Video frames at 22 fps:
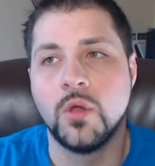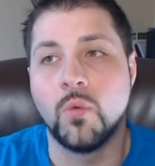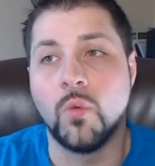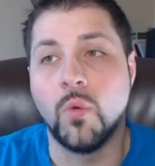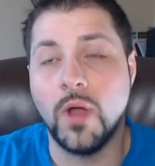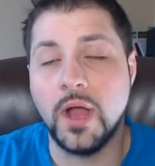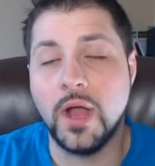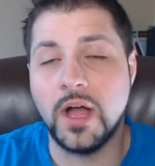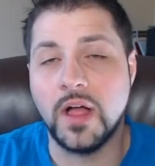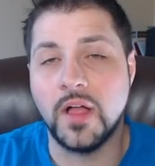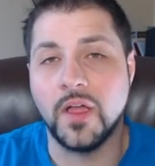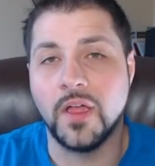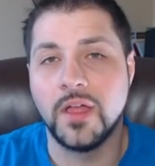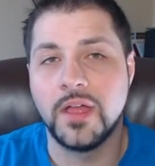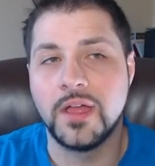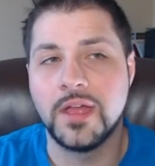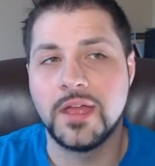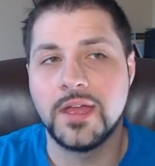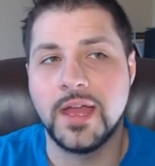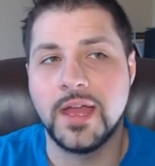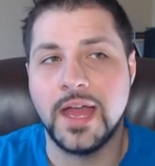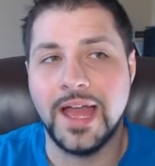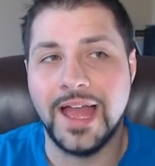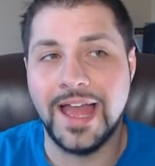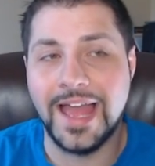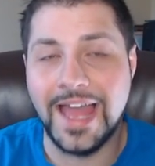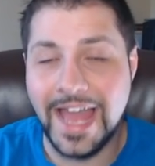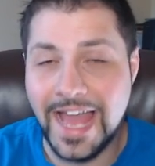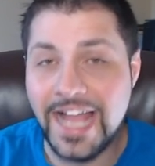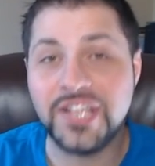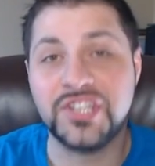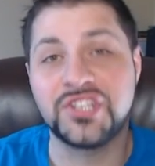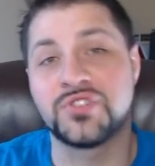Well,
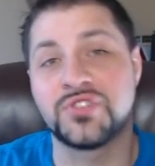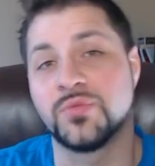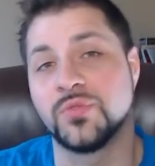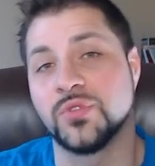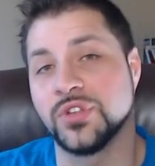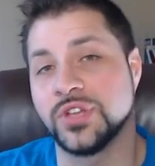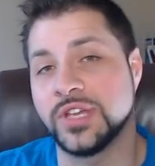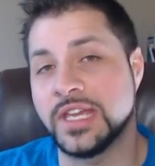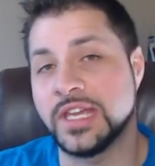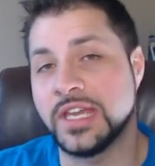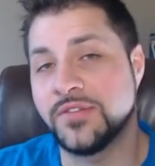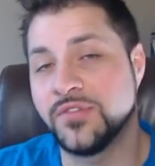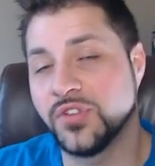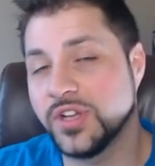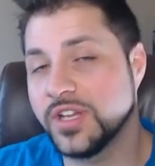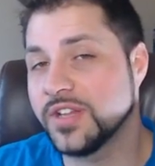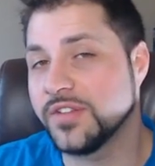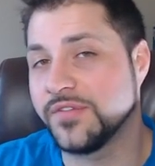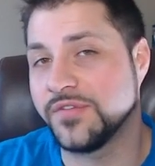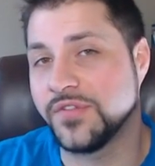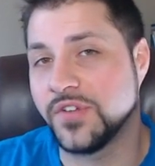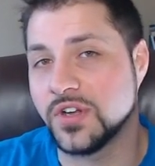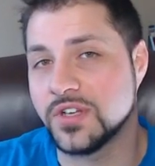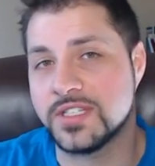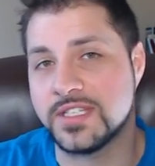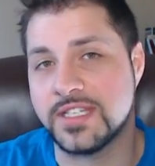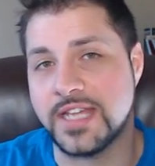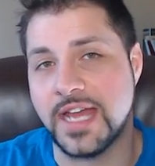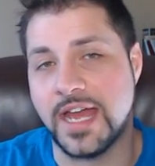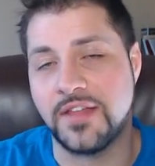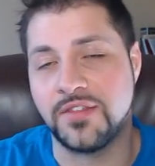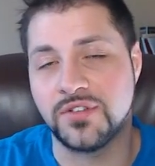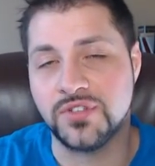actually, if you look at the first
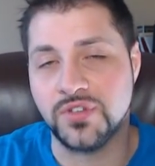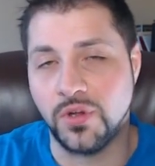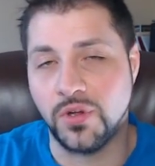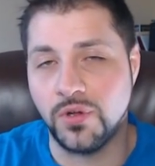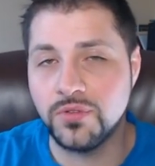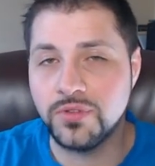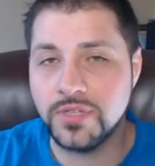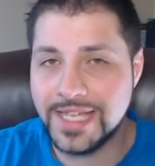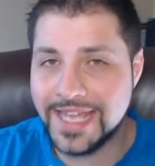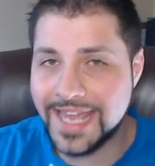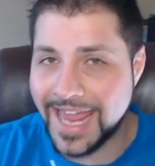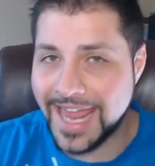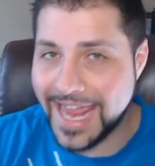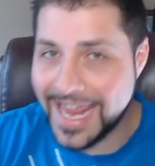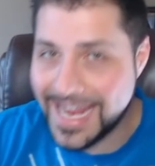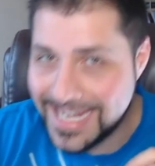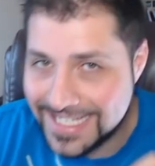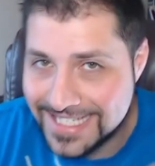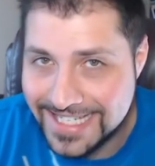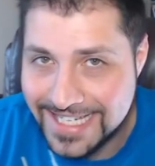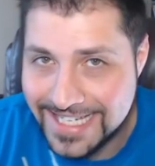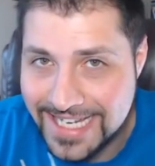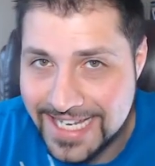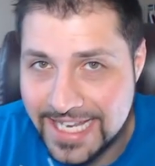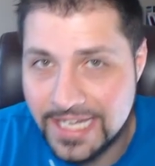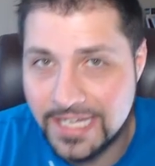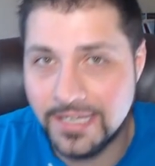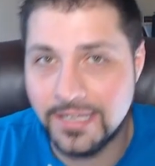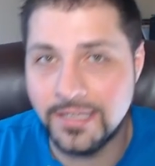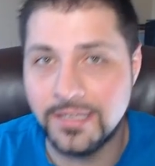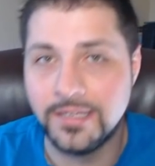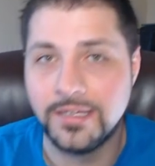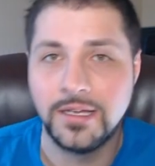set, there's only
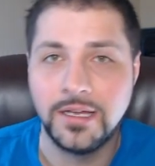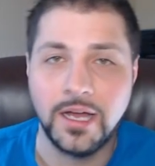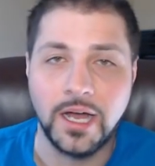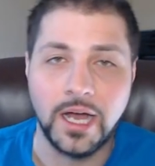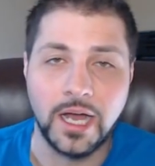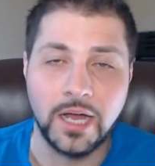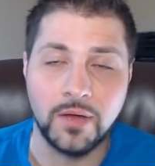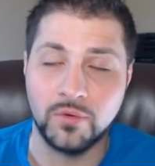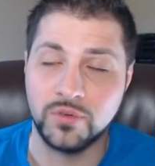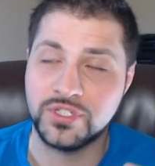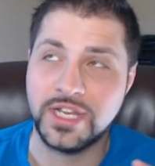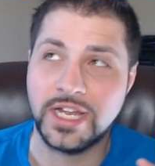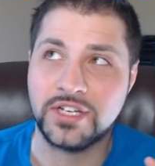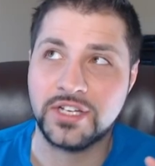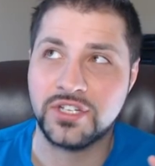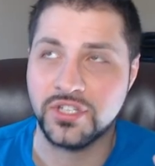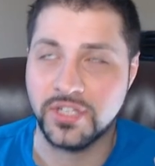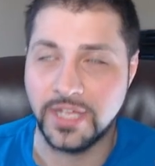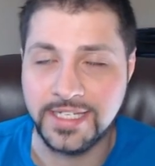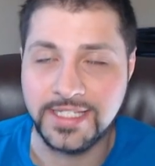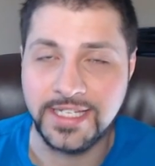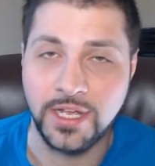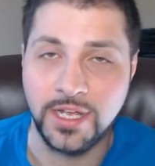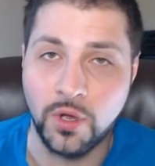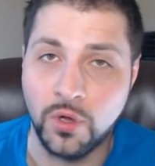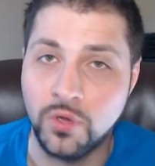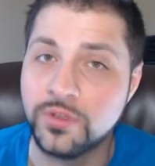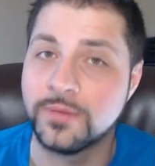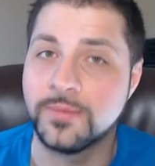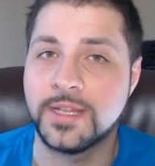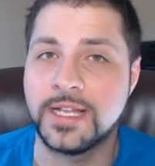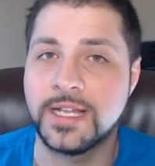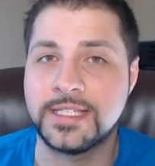18, which actually I say
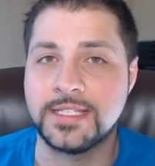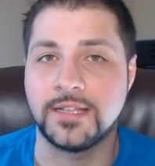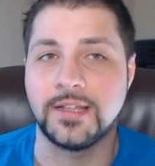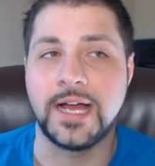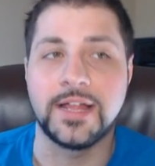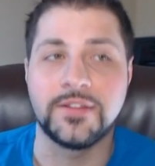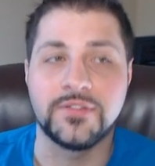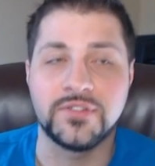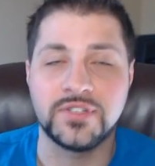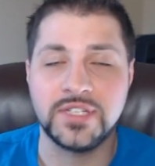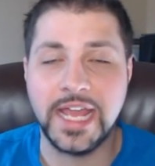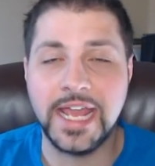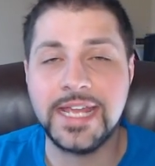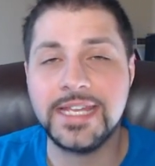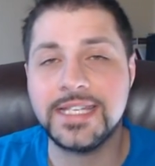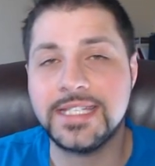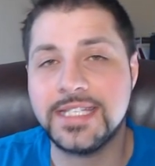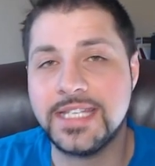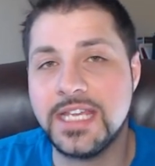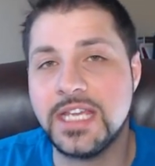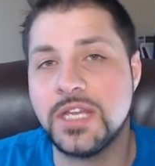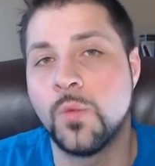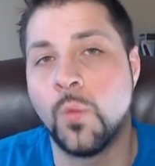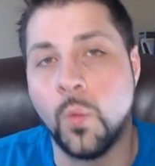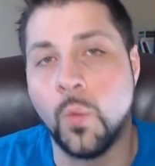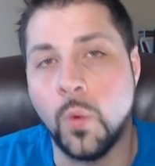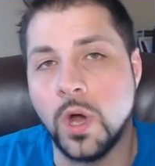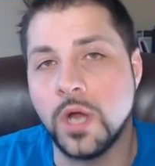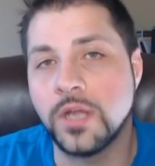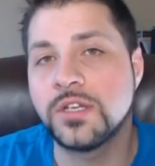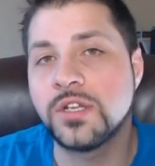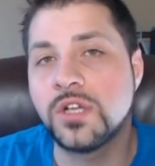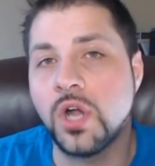only, but that's a lot. There's 18
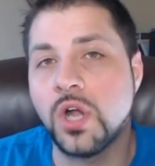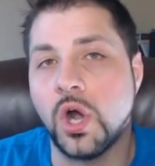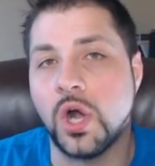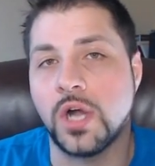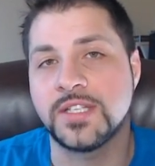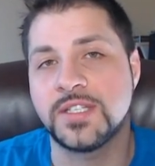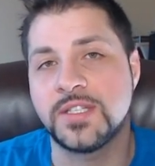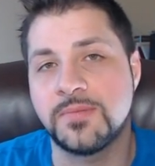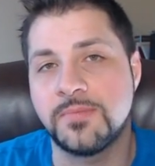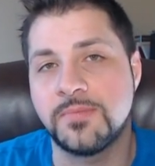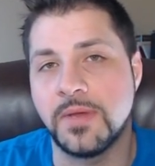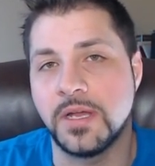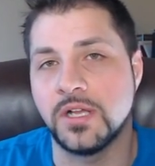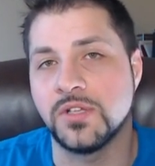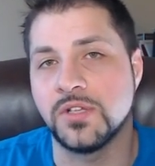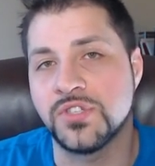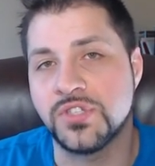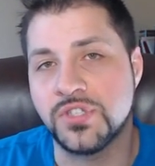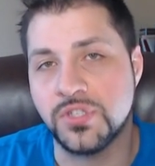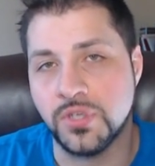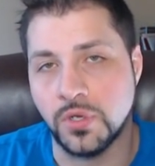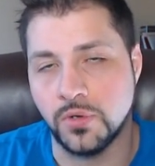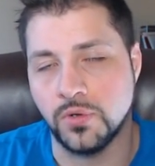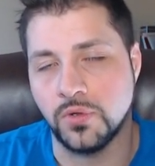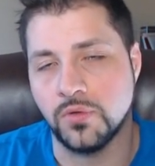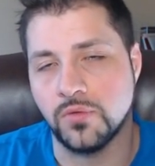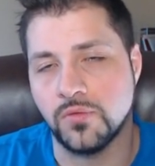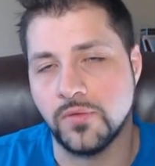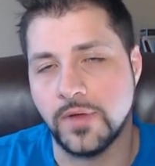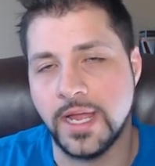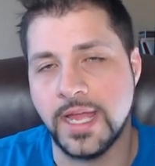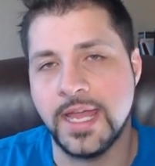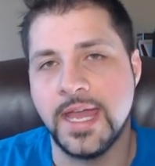1-cost spells total,
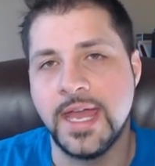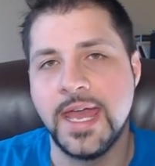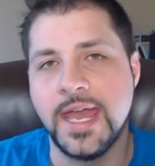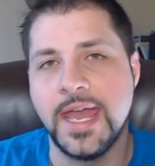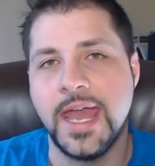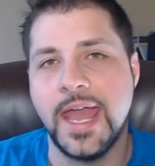right?